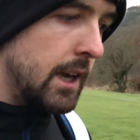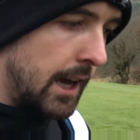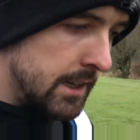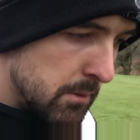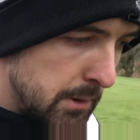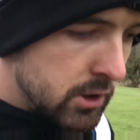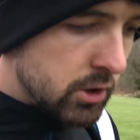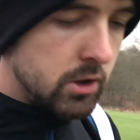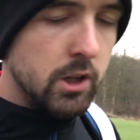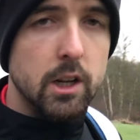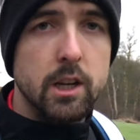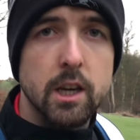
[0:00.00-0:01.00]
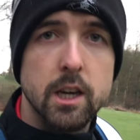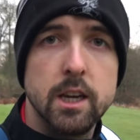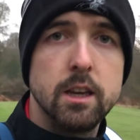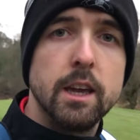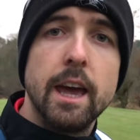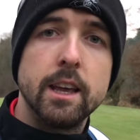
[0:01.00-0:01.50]
As I mentioned
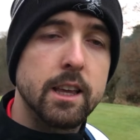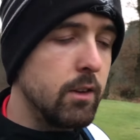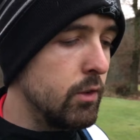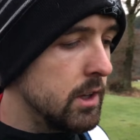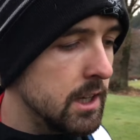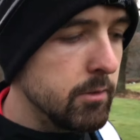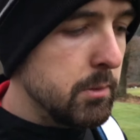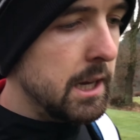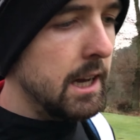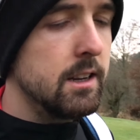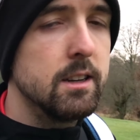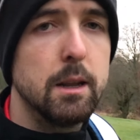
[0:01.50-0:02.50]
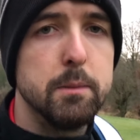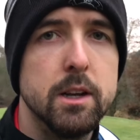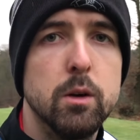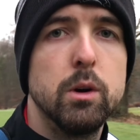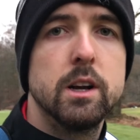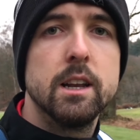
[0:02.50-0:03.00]
earlier, if you can give me a hand, let me
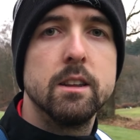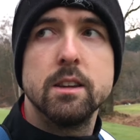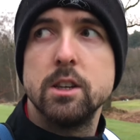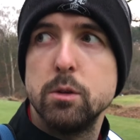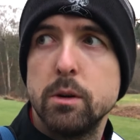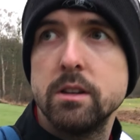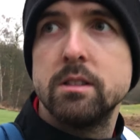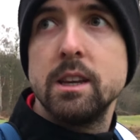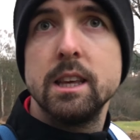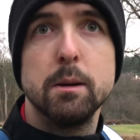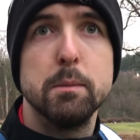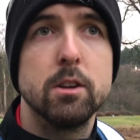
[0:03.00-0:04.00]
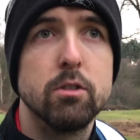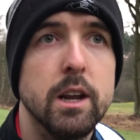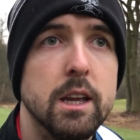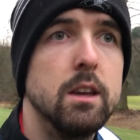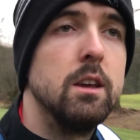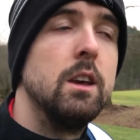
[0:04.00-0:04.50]
know what kind of things you want to see, that'd be great.